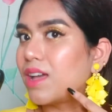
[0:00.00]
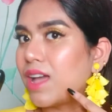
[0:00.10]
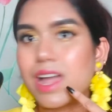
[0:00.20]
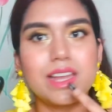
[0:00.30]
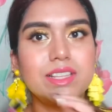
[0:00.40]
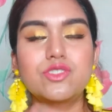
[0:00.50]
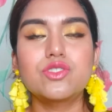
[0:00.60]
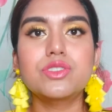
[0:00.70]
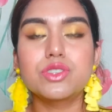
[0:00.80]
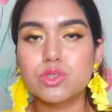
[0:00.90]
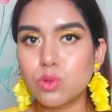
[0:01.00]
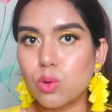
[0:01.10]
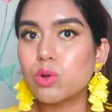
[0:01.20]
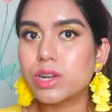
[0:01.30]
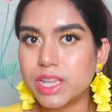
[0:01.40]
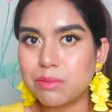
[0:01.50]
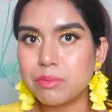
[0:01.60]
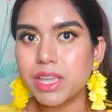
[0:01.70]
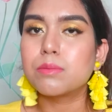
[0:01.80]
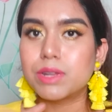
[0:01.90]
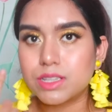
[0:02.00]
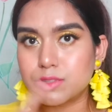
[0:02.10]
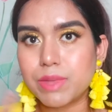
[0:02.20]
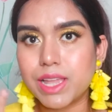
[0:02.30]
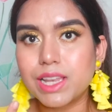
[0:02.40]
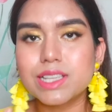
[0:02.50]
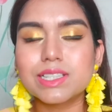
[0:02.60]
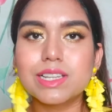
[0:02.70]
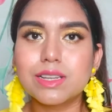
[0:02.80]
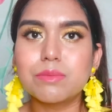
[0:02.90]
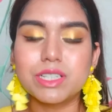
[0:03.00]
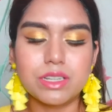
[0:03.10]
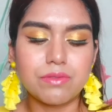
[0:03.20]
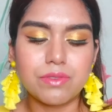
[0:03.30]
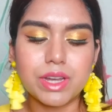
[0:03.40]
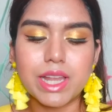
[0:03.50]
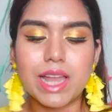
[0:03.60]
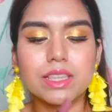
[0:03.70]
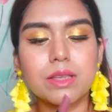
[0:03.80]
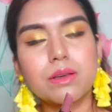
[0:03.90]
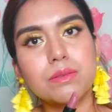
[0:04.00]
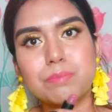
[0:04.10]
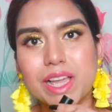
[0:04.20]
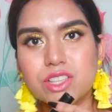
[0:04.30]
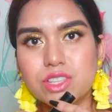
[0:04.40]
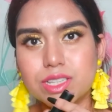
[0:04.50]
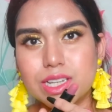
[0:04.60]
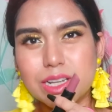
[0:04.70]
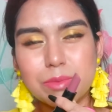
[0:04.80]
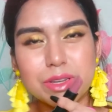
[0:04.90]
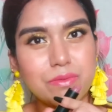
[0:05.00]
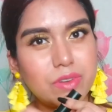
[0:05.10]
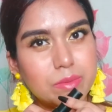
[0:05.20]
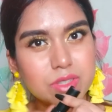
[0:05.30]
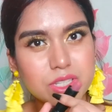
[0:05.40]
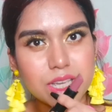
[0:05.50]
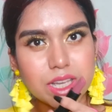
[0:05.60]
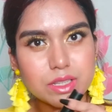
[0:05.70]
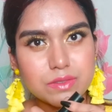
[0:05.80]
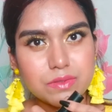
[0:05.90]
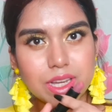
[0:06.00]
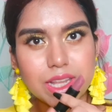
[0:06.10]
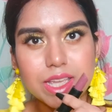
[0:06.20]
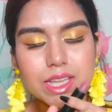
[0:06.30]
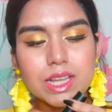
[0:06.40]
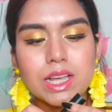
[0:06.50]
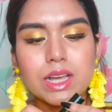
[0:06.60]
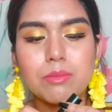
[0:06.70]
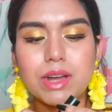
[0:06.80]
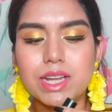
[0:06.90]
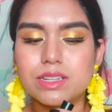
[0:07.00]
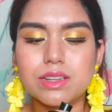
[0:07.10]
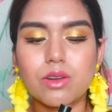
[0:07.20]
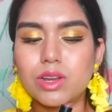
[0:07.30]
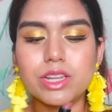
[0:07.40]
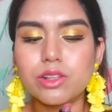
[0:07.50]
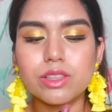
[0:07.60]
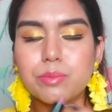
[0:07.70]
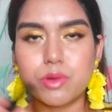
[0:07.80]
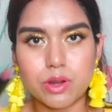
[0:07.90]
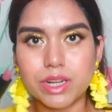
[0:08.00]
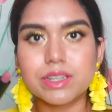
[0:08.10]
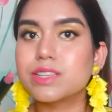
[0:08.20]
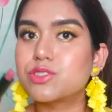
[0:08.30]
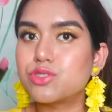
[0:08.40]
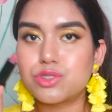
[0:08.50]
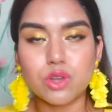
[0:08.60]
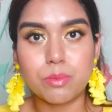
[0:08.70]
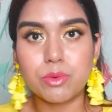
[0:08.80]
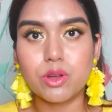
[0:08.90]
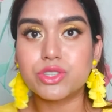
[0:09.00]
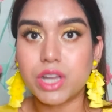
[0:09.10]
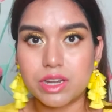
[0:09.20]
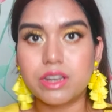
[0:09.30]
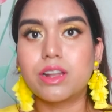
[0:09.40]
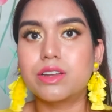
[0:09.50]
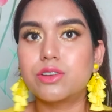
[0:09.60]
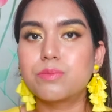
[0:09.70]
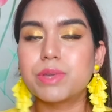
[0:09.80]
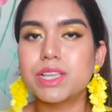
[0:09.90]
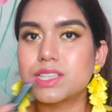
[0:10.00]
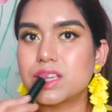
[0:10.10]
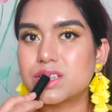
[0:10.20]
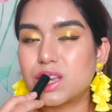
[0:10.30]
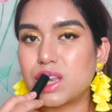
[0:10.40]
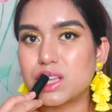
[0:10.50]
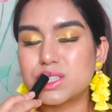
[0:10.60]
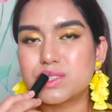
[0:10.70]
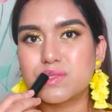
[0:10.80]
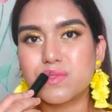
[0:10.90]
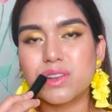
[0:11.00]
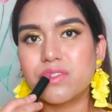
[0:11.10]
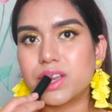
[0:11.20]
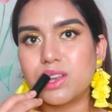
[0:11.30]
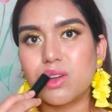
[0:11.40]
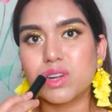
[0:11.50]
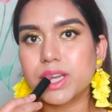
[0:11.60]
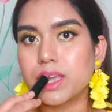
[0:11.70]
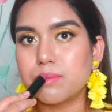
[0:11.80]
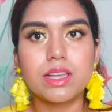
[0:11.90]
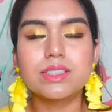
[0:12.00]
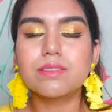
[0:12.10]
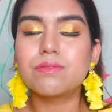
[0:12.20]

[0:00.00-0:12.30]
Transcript: and it's just so creamy but the smell is a little bit different and the packaging is a little bit flimsy I just feel like but all in all the product is just top notch under 100 rupees it lasts for a very long time it's a